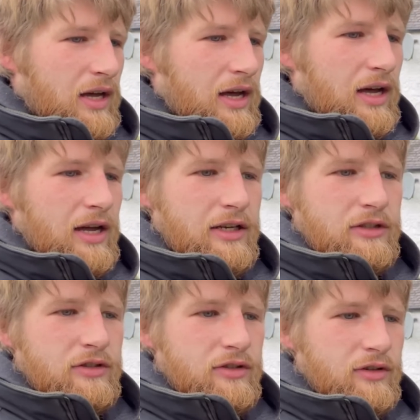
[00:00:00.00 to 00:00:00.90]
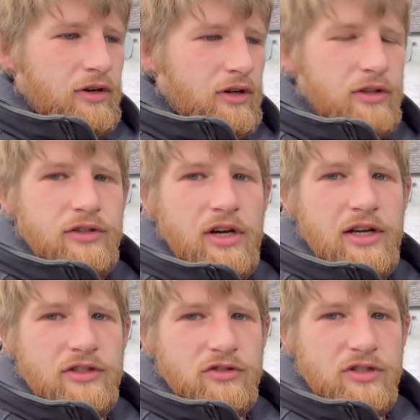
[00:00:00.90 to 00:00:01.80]
and other than
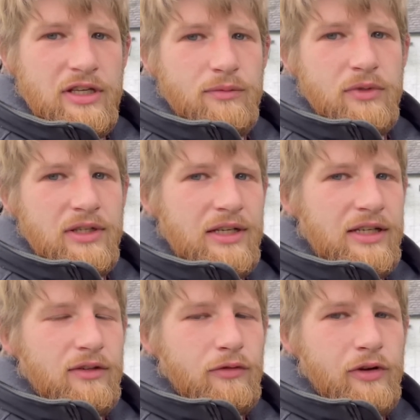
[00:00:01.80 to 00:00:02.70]
that it's just keeping it clean,